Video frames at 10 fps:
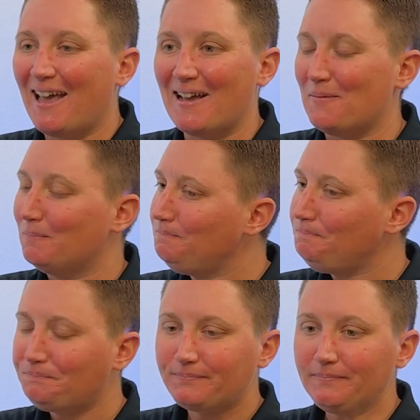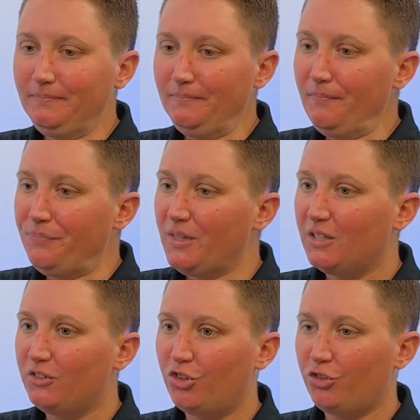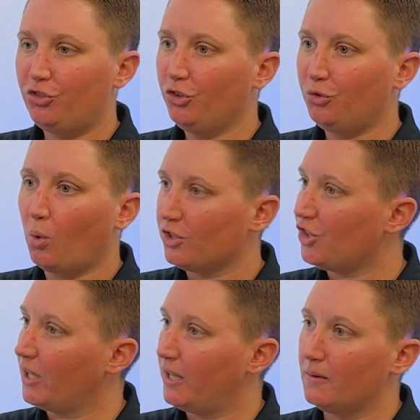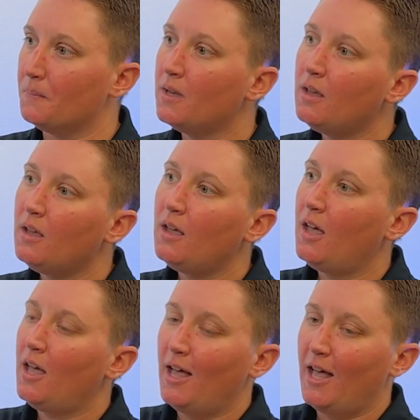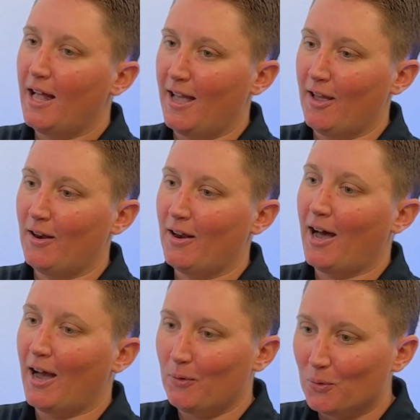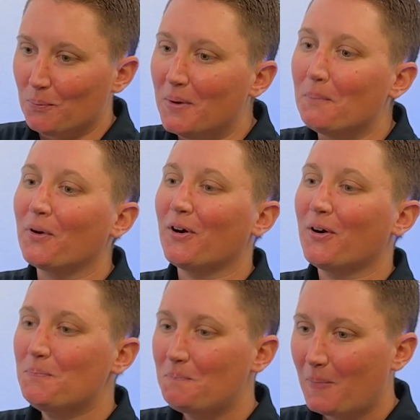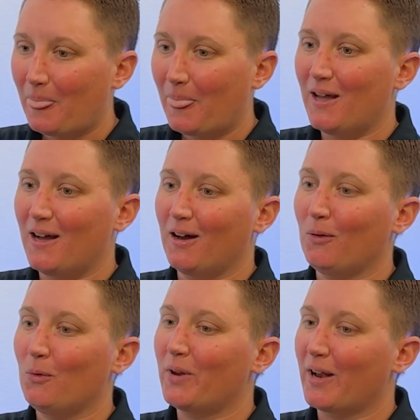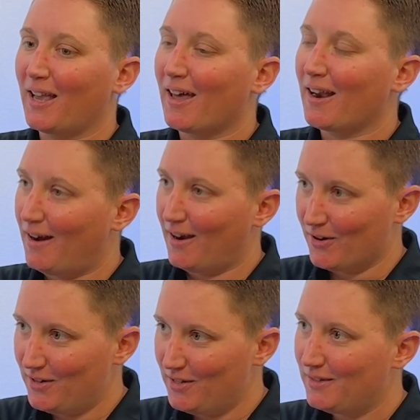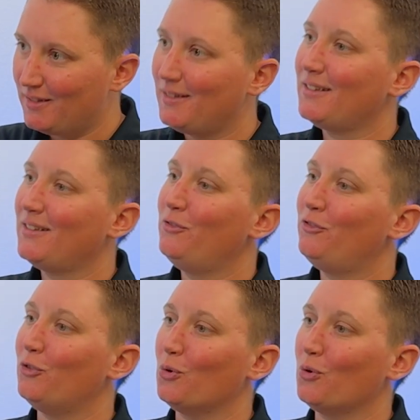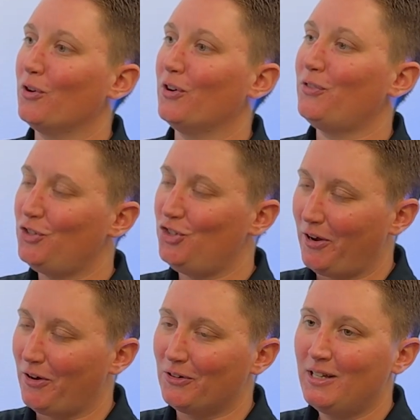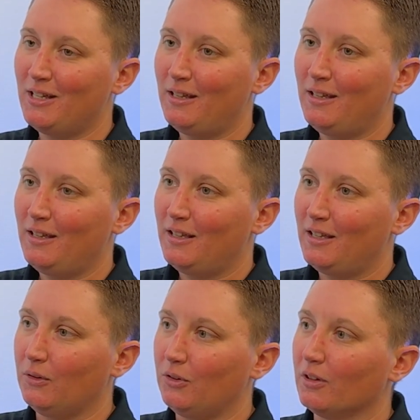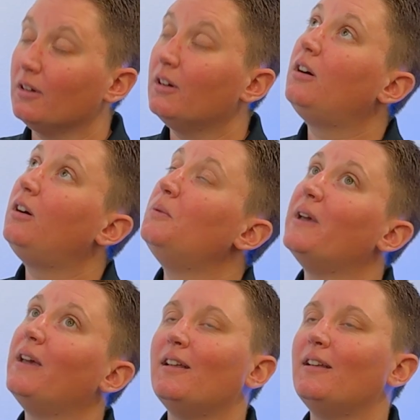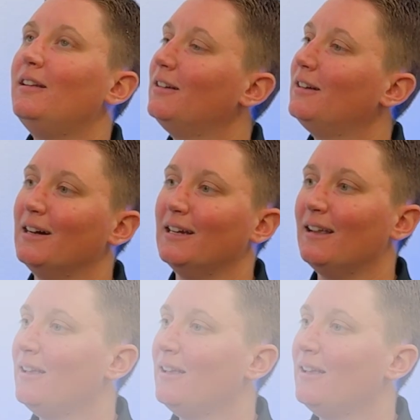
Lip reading: And just watching him. And I remember when I got hired for the jail, he was like, "Oh man, like."